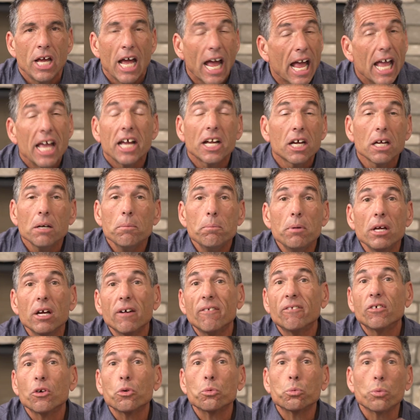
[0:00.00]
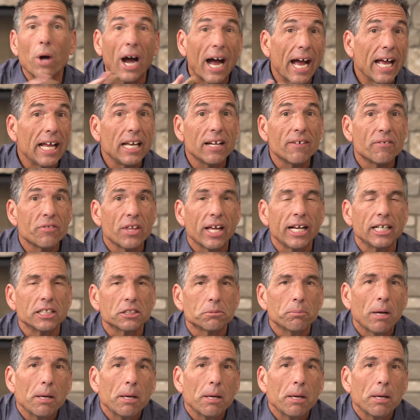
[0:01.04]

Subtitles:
It can be a variety of things.